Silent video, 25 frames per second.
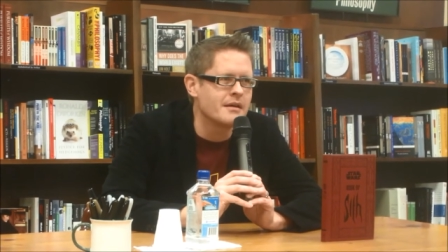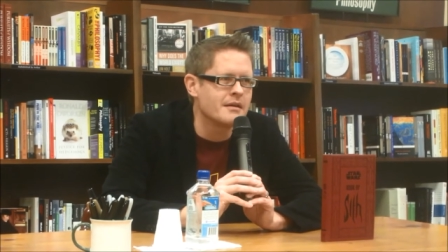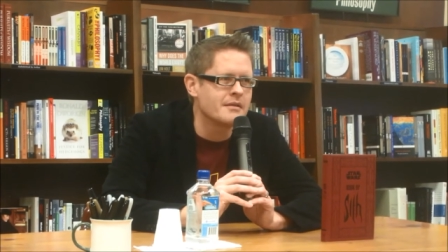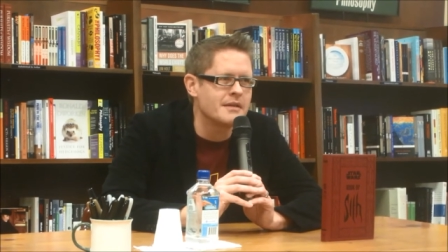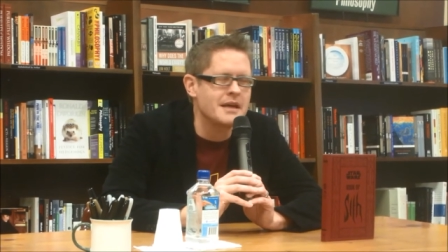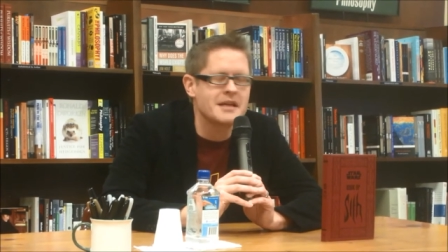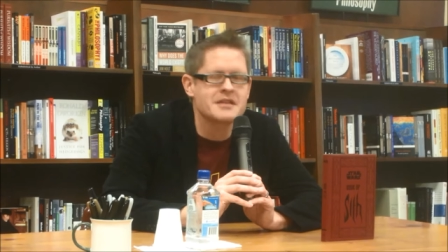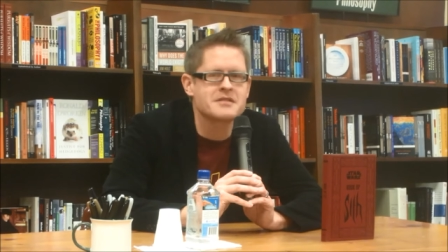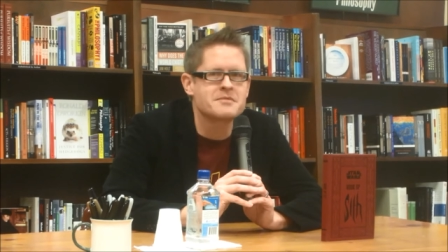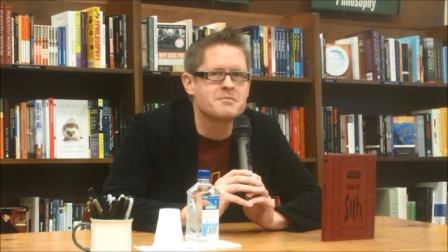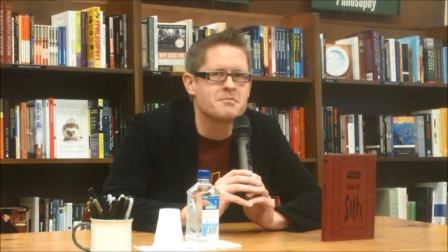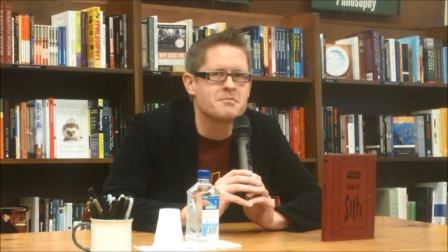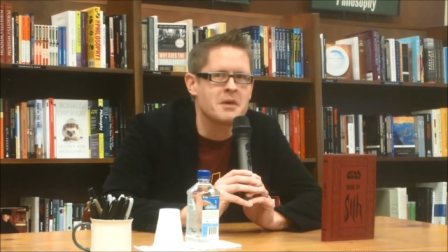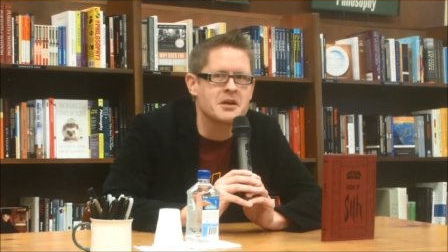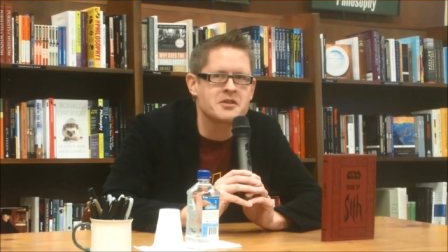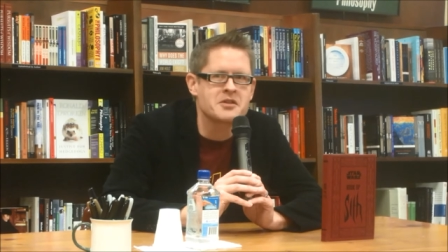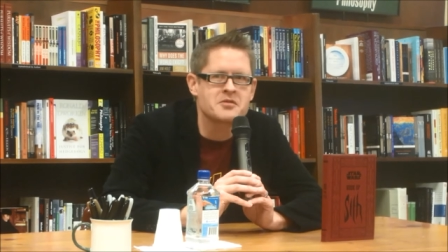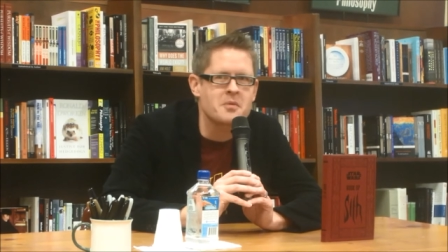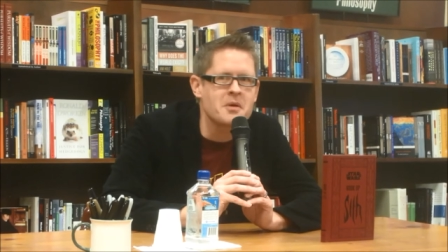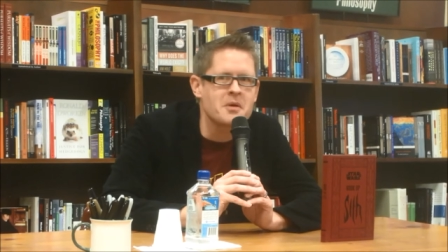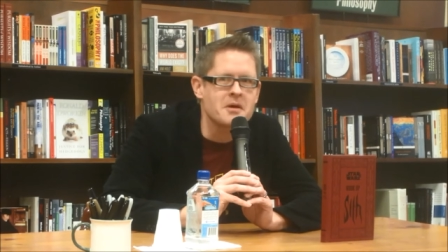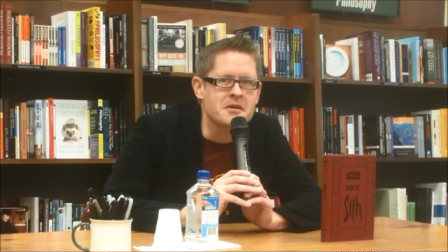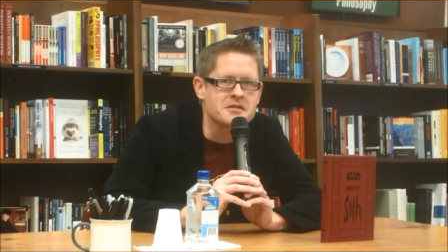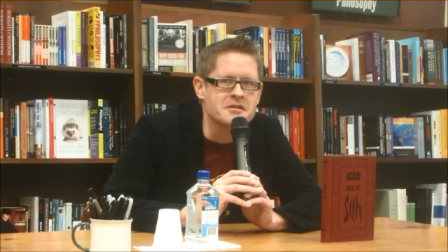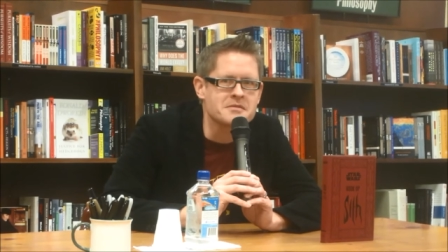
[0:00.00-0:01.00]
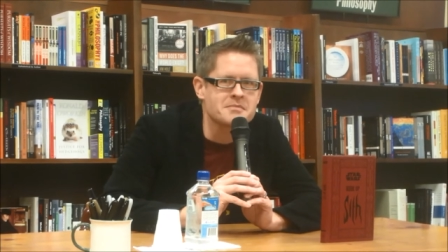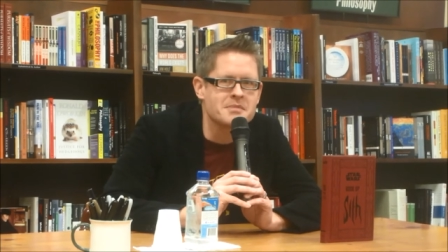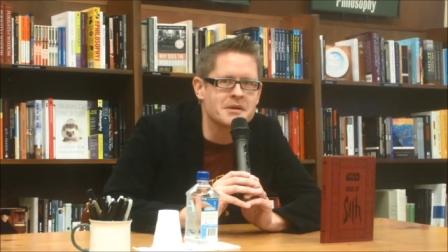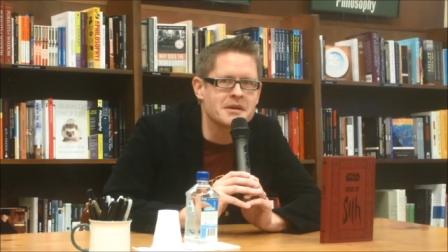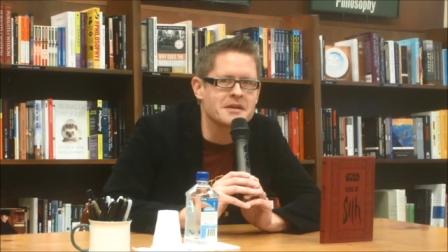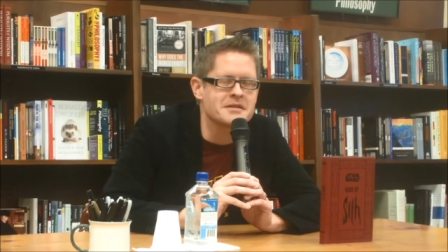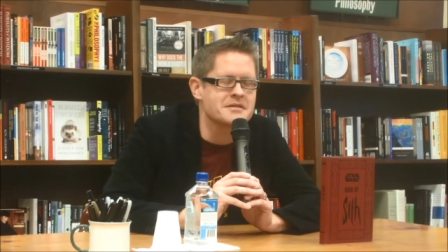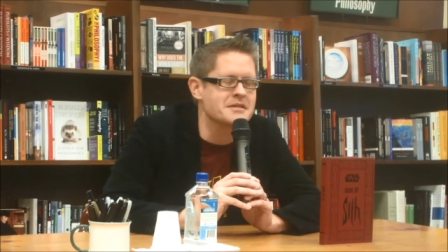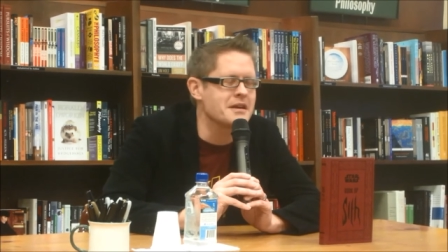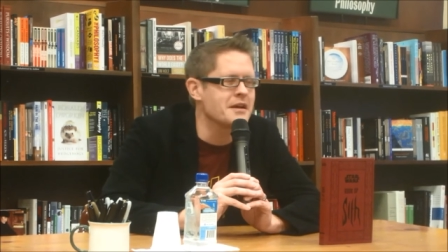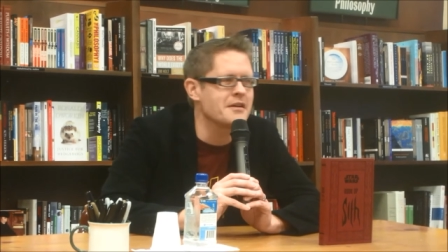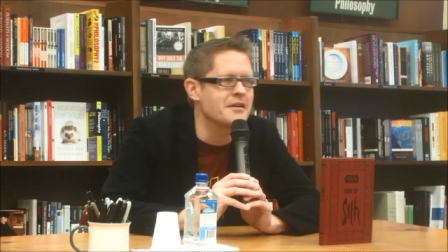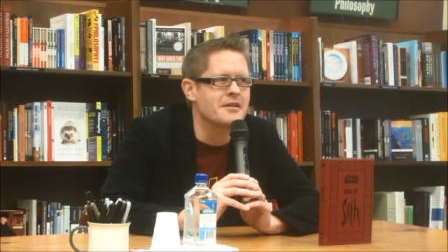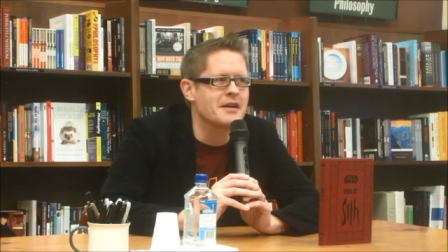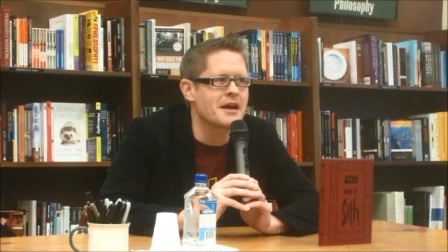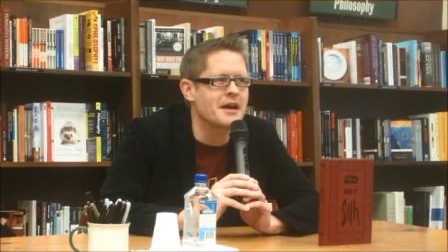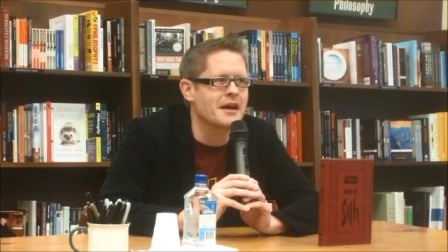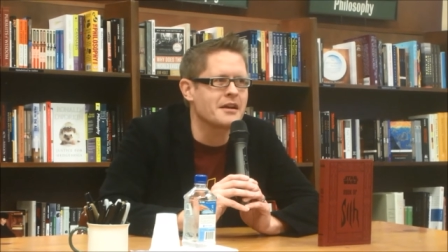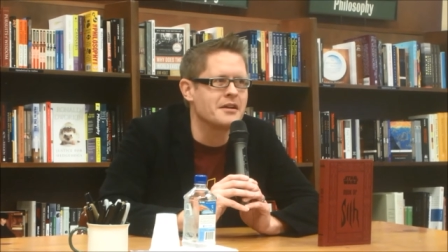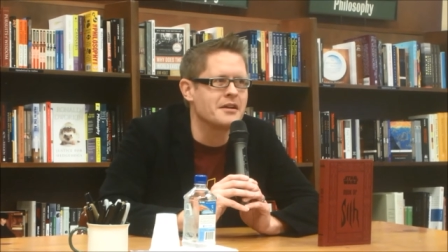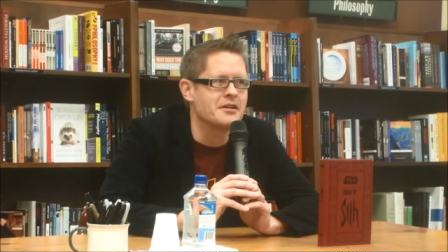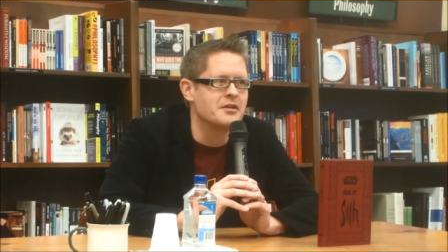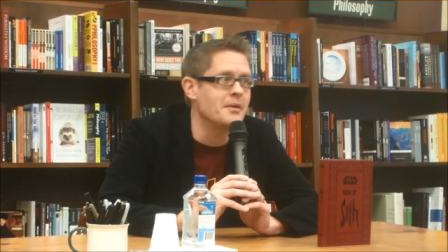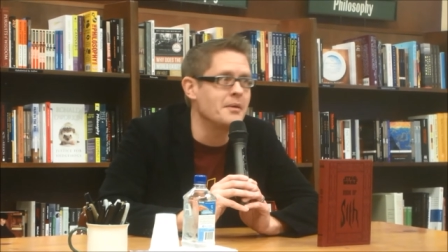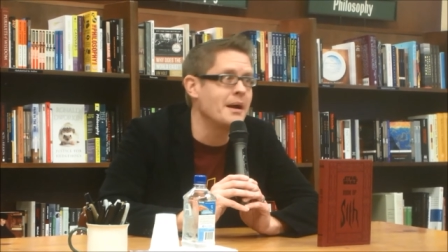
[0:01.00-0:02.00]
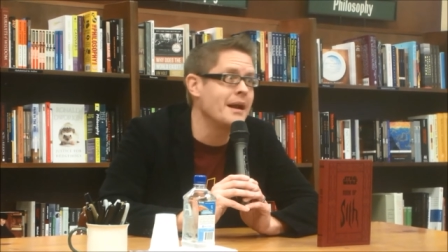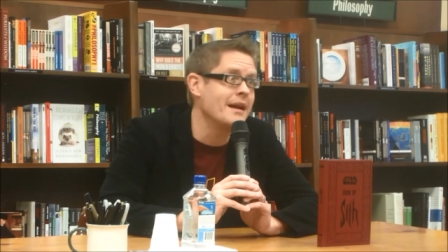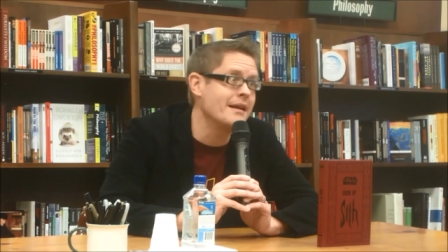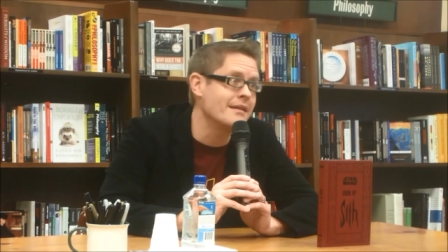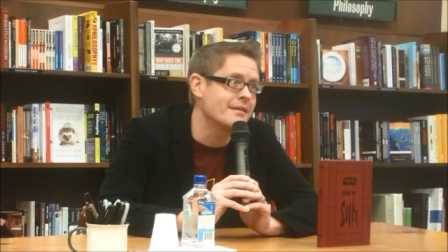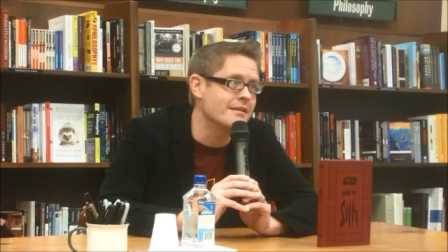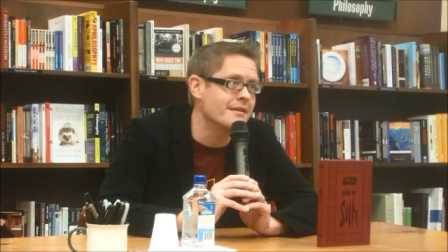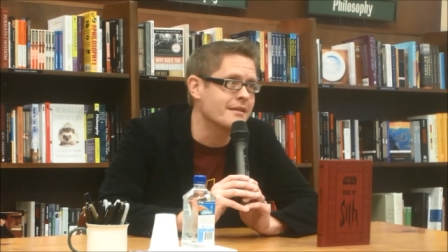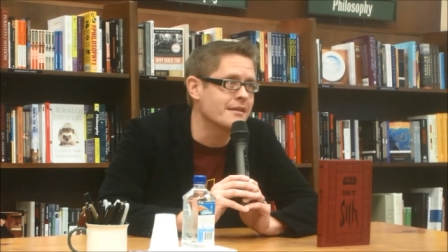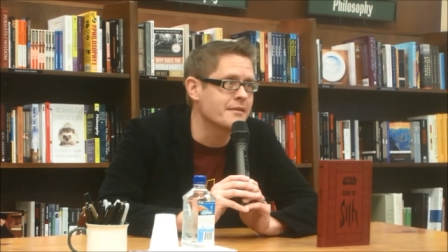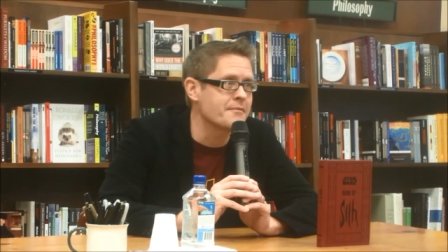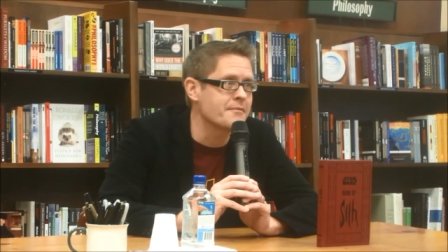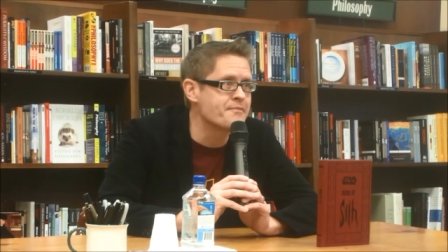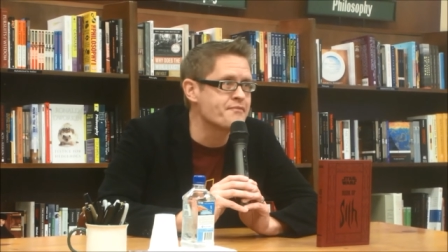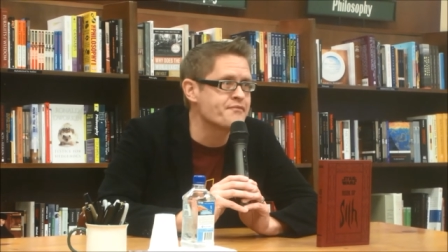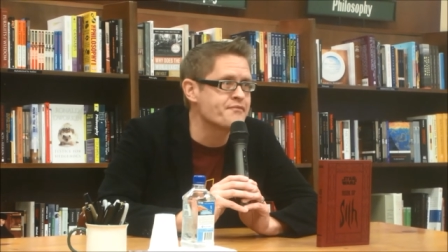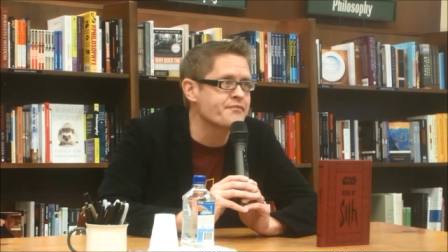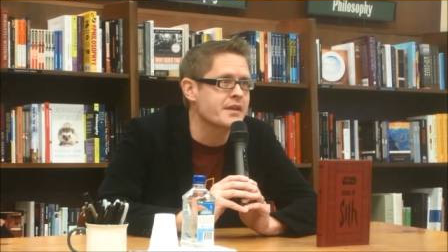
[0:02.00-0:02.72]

that's much worse because now you're not going to do anything.